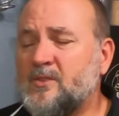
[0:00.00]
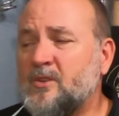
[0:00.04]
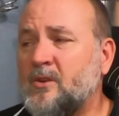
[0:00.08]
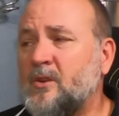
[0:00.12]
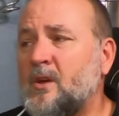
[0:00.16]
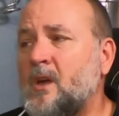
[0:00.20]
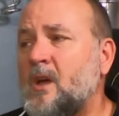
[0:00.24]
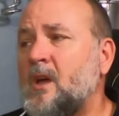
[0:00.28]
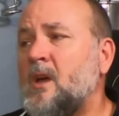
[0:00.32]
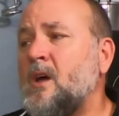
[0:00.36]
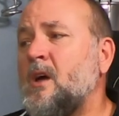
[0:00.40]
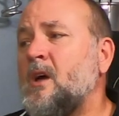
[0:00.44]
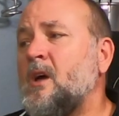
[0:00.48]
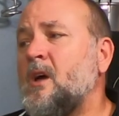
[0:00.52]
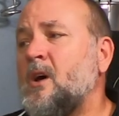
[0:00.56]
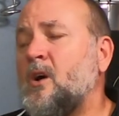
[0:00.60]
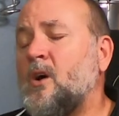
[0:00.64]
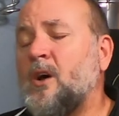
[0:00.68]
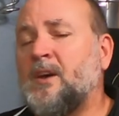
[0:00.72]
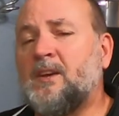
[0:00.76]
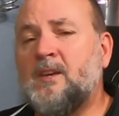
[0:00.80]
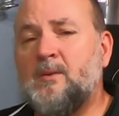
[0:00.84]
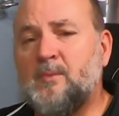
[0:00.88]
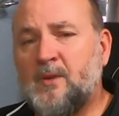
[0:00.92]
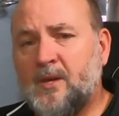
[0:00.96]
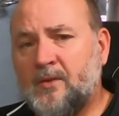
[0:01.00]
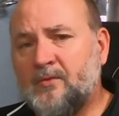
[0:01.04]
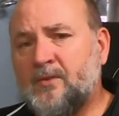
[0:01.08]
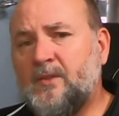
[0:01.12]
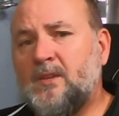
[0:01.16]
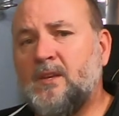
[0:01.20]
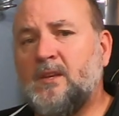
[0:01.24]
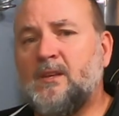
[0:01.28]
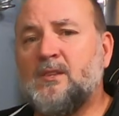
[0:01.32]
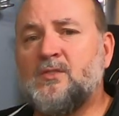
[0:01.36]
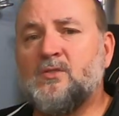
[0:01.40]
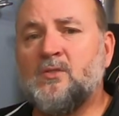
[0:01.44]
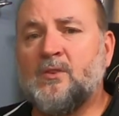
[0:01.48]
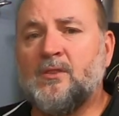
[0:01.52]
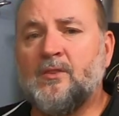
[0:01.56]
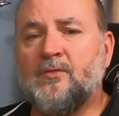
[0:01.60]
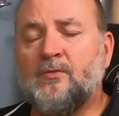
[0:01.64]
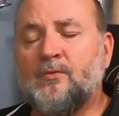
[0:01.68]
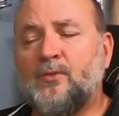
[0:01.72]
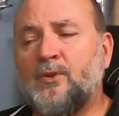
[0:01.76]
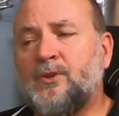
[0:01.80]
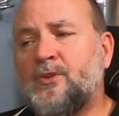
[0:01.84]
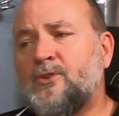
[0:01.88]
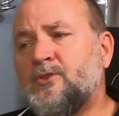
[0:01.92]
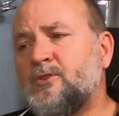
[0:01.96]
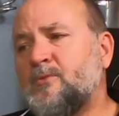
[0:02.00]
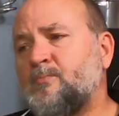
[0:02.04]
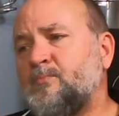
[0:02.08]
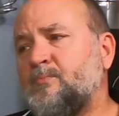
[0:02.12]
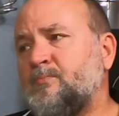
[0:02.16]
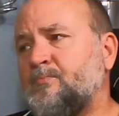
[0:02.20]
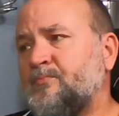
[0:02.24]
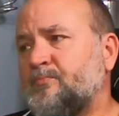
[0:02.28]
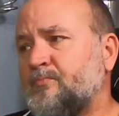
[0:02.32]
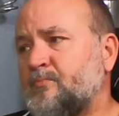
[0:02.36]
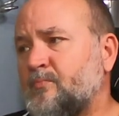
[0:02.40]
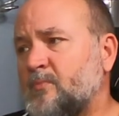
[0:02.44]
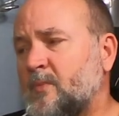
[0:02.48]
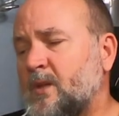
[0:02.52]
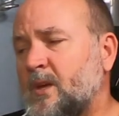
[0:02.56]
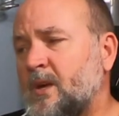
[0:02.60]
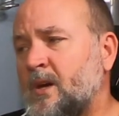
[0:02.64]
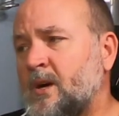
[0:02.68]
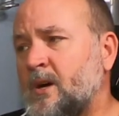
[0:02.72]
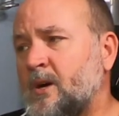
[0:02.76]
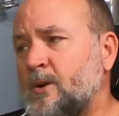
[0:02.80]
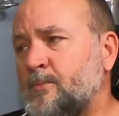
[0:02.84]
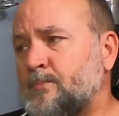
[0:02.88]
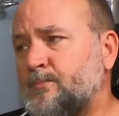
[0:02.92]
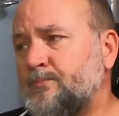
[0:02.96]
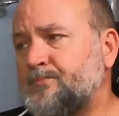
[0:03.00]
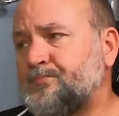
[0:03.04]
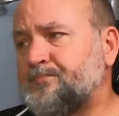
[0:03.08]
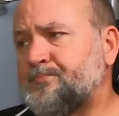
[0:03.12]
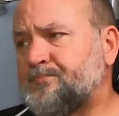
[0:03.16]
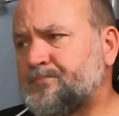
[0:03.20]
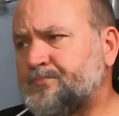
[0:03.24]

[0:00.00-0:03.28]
So I kept everything inside the fridge, and